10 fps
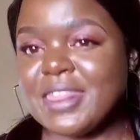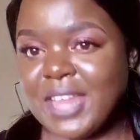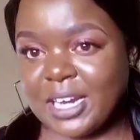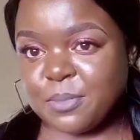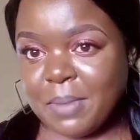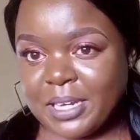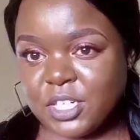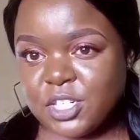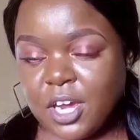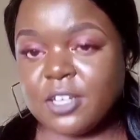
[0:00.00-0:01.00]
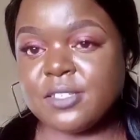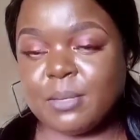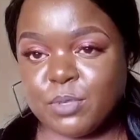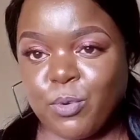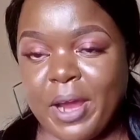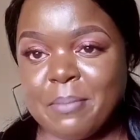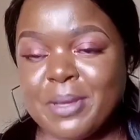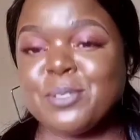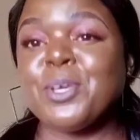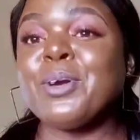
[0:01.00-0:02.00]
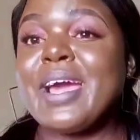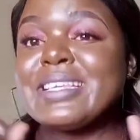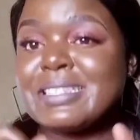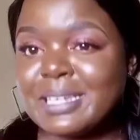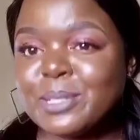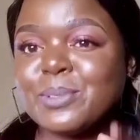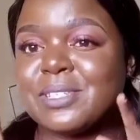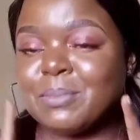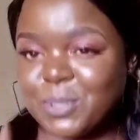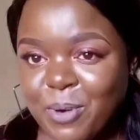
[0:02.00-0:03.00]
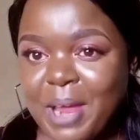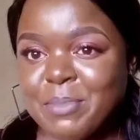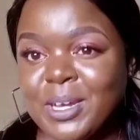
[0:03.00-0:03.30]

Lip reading: that much subscribers, so you guys need to subscribe,